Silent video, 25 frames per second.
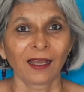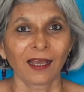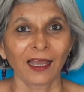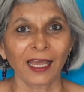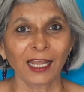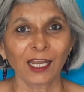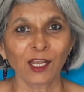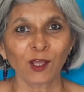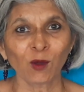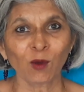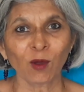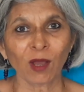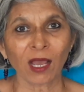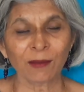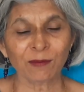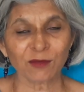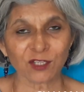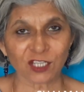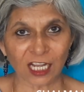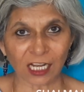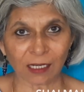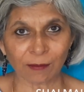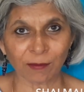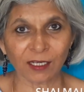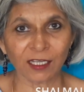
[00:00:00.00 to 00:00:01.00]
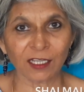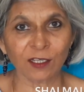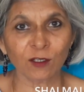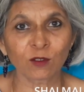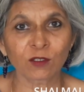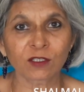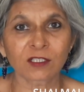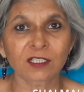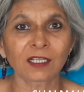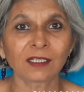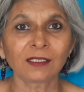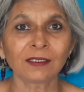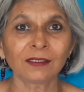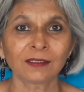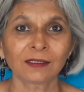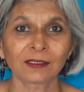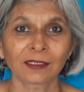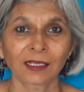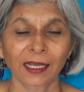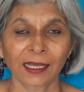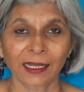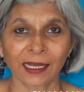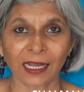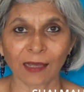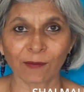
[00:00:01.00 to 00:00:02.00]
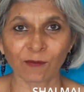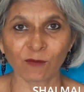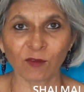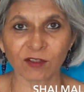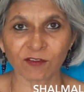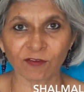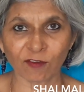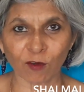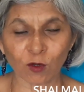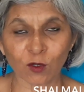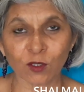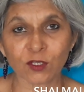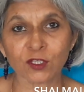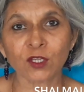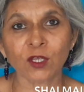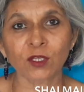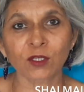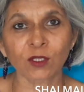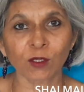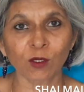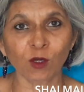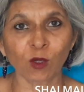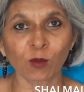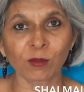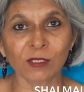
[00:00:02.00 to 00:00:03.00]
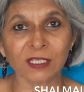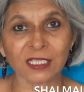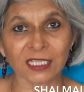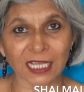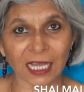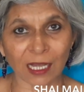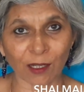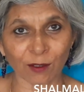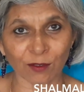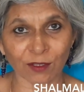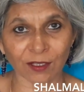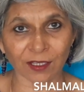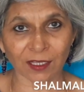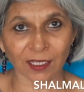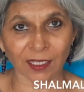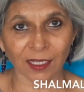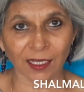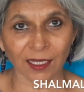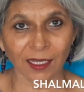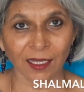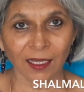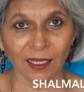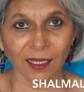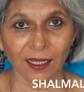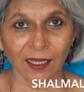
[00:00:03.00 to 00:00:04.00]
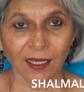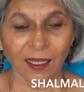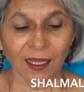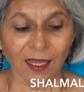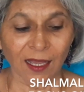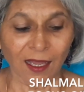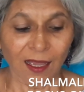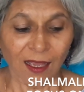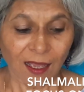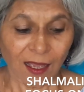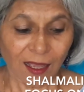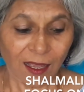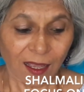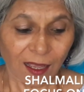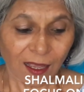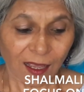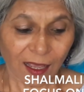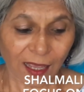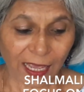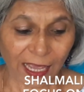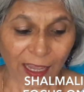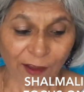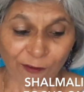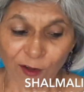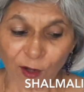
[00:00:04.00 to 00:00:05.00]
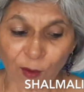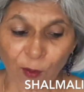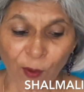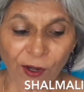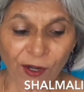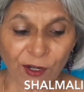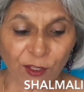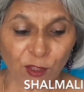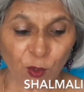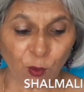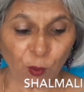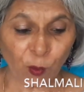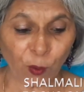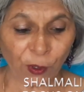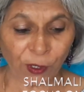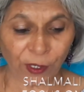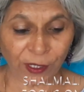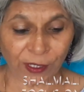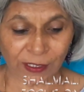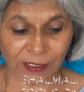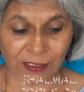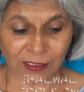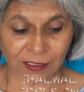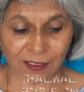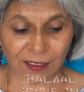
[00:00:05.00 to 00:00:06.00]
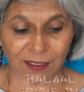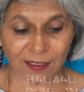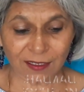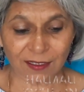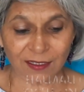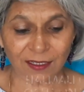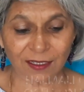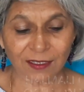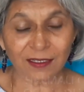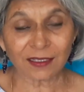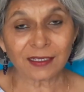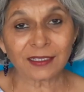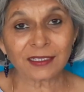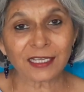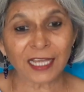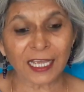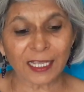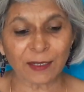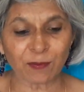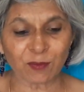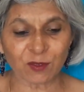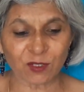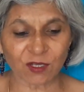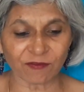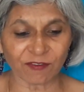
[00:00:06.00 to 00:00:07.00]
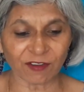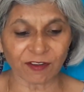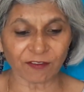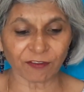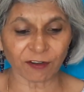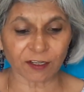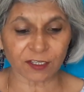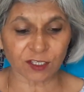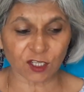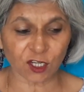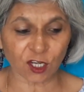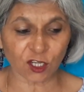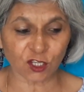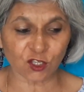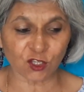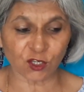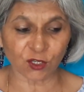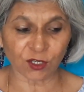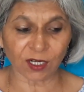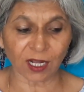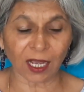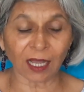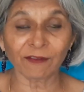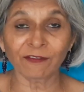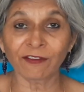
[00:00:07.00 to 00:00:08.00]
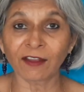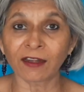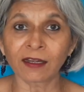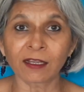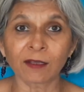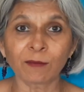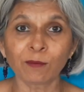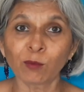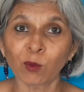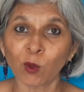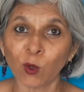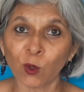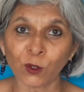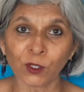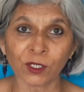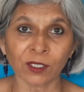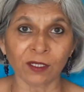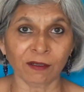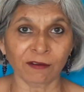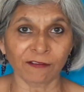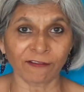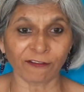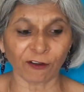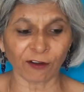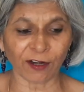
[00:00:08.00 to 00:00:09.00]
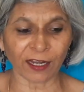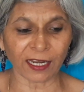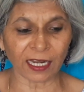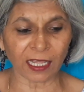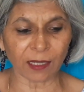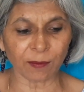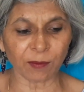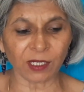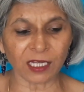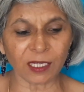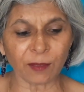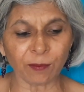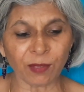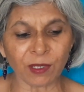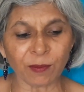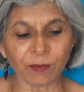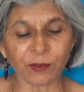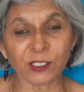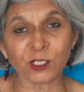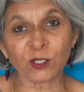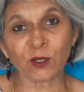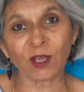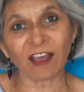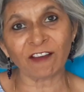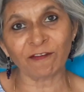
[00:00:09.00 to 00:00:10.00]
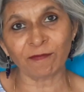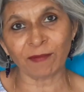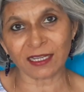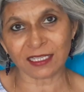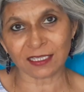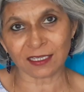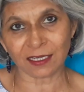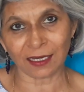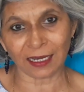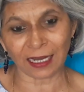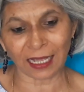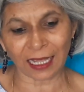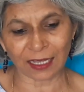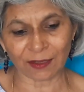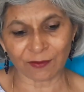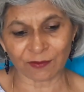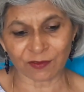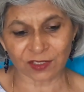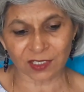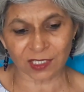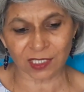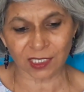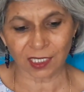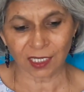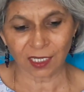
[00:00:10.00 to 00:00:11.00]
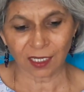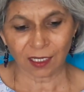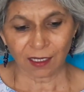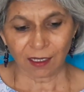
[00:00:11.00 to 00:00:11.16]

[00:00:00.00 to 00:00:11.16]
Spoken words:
Hello, I'm Shalmali Guttal, and I'm with Focus on the Global South. Everywhere in the world, certain types of infrastructure are very important for enabling people to have better lives.